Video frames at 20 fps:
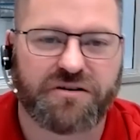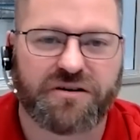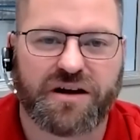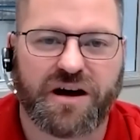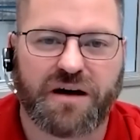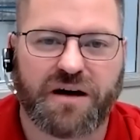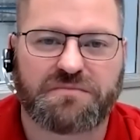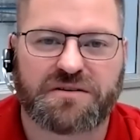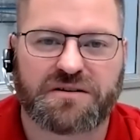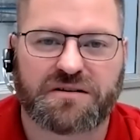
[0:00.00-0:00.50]

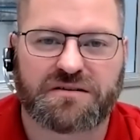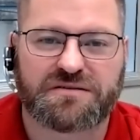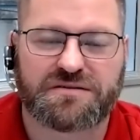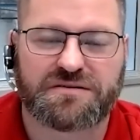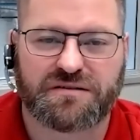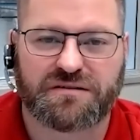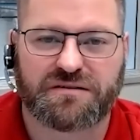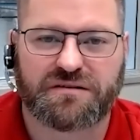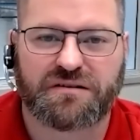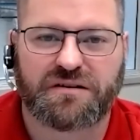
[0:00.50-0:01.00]
optics
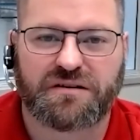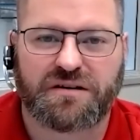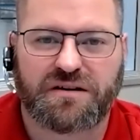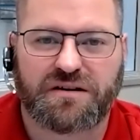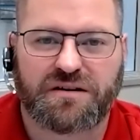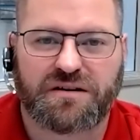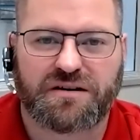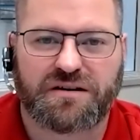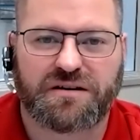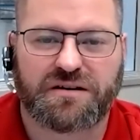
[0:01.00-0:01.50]

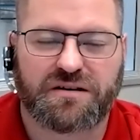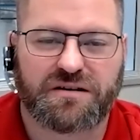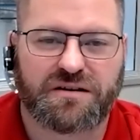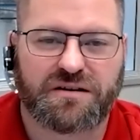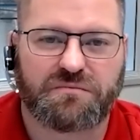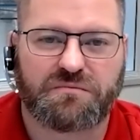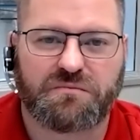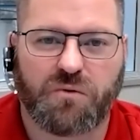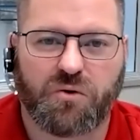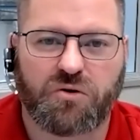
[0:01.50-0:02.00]
and
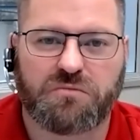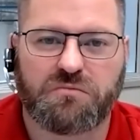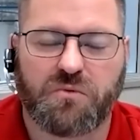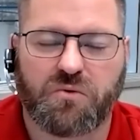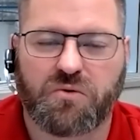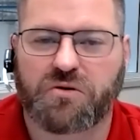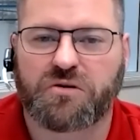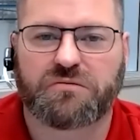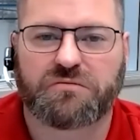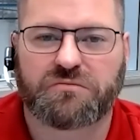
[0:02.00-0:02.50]

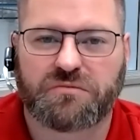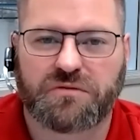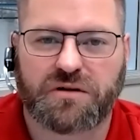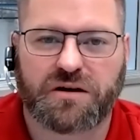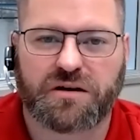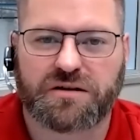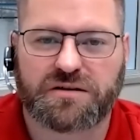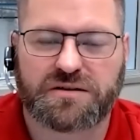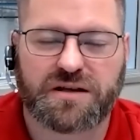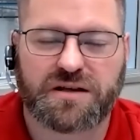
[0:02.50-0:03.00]
more
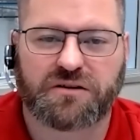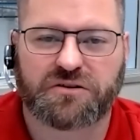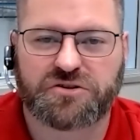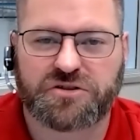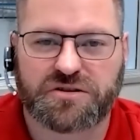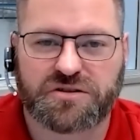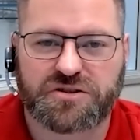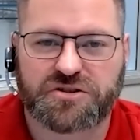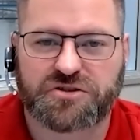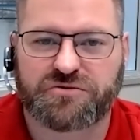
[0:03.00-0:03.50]
intelligence
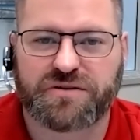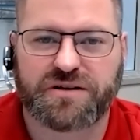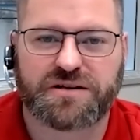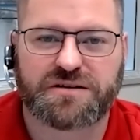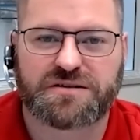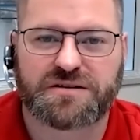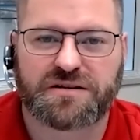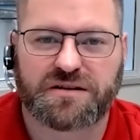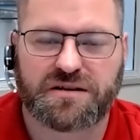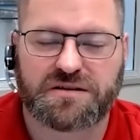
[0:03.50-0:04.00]
shrinks
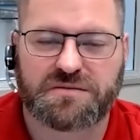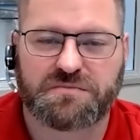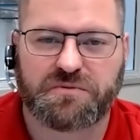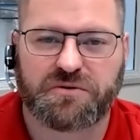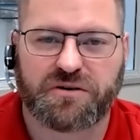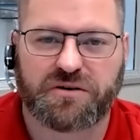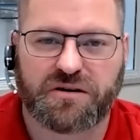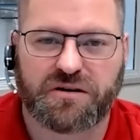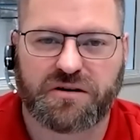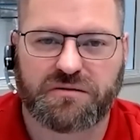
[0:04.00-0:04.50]
and gets put
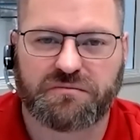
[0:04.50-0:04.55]
on